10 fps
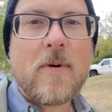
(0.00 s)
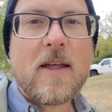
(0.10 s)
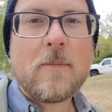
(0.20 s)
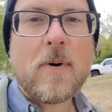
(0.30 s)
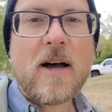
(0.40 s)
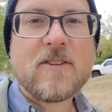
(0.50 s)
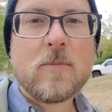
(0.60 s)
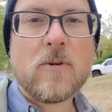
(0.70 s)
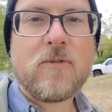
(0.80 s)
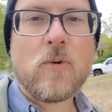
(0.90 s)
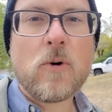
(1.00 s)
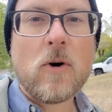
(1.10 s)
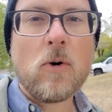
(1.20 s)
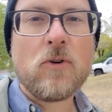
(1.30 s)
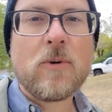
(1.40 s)
made it possible
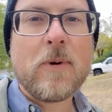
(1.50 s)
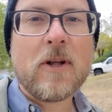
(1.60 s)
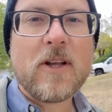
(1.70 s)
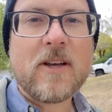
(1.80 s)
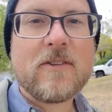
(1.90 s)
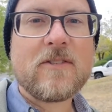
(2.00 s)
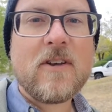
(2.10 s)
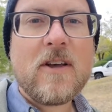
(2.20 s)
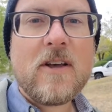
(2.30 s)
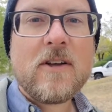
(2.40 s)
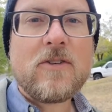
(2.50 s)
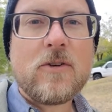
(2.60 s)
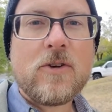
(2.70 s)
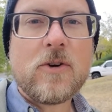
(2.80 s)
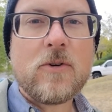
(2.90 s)
for older buildings
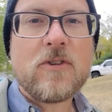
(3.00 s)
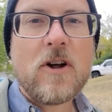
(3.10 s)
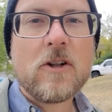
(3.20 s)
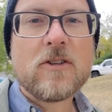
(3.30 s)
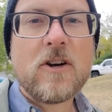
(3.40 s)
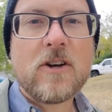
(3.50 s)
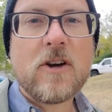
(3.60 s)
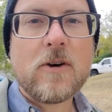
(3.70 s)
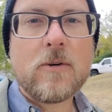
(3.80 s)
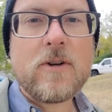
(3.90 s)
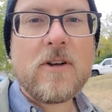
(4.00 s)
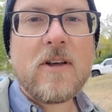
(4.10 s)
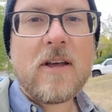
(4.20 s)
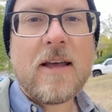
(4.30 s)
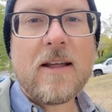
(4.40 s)
to use an alternate code,
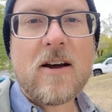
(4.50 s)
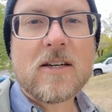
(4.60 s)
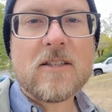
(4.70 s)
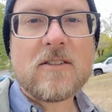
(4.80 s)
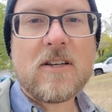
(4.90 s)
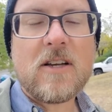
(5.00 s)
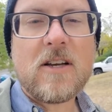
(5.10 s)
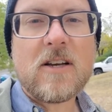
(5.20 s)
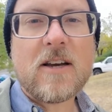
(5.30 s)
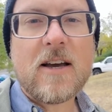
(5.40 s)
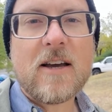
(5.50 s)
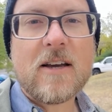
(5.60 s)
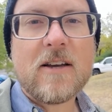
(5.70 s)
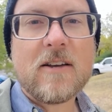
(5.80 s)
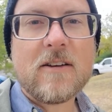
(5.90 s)
and Ogden City
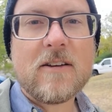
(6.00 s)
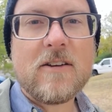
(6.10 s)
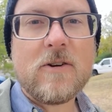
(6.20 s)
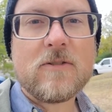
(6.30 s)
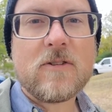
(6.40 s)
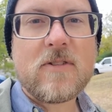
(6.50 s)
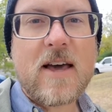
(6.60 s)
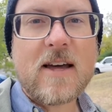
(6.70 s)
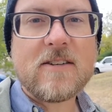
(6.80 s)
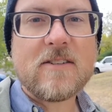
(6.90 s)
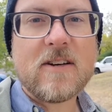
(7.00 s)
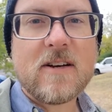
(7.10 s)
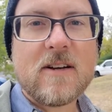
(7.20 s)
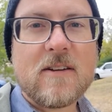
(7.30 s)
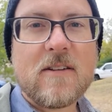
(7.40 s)
uses
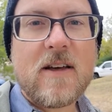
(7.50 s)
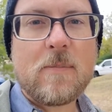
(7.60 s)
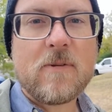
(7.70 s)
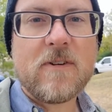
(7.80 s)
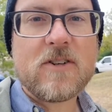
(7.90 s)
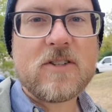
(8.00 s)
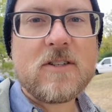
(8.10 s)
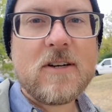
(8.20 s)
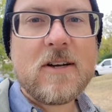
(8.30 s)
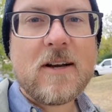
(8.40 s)
that provision.